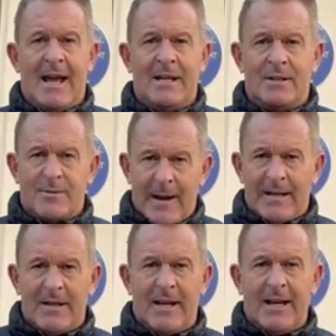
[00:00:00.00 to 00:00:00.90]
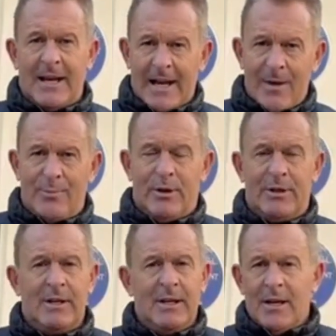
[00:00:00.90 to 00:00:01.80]
and spending and output,
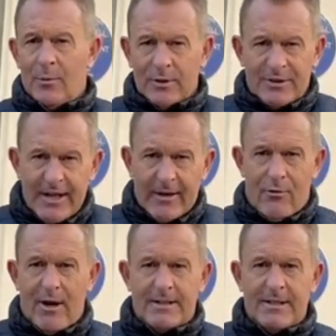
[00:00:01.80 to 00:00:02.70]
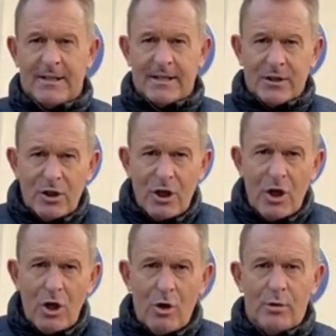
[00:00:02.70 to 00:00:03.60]
which then created this
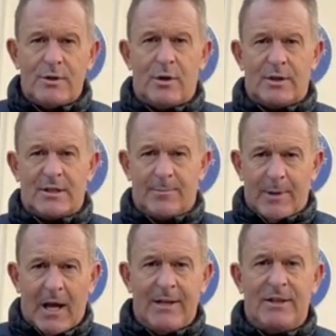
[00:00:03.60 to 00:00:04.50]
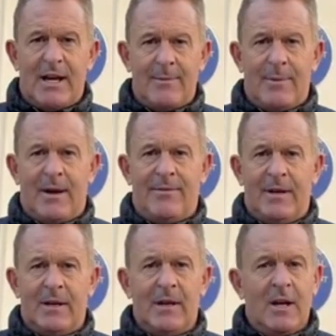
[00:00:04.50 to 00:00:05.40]
huge sort of supply chain
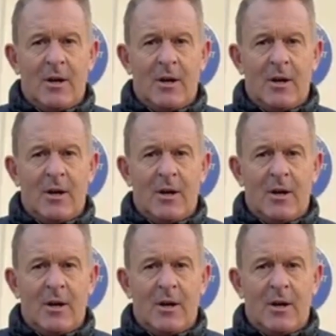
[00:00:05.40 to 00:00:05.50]
benefit,